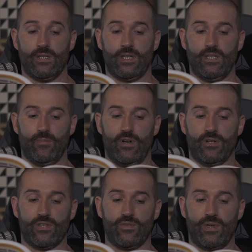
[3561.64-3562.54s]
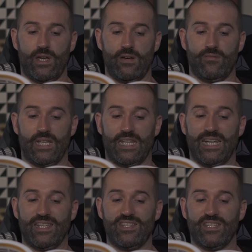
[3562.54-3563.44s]
In the box, we have
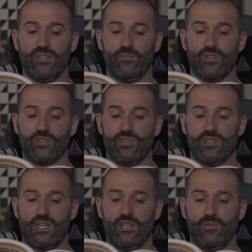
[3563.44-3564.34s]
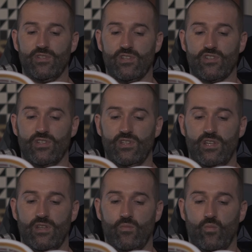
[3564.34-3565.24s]
tensing the muscles in a position
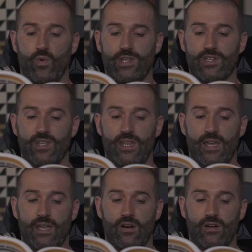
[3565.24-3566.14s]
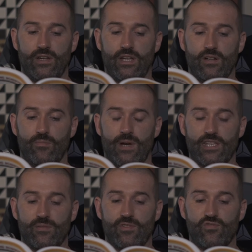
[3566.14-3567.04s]
in which they are neither
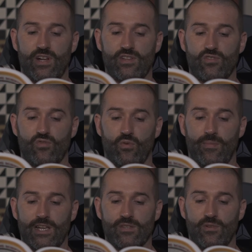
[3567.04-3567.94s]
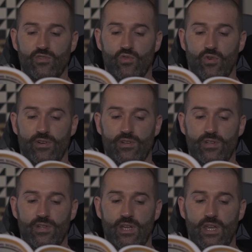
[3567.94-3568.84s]
maximally stretched nor maximally
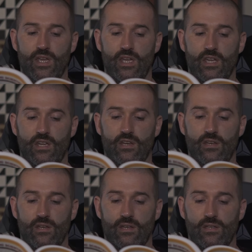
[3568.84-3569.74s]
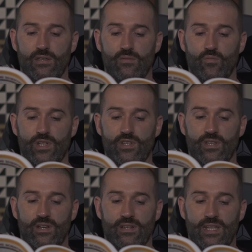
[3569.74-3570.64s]
shortened, in which
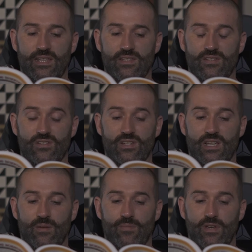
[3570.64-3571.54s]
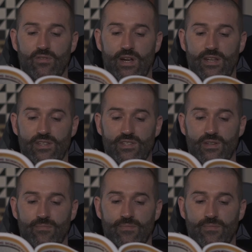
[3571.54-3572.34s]
their tension can be greatest.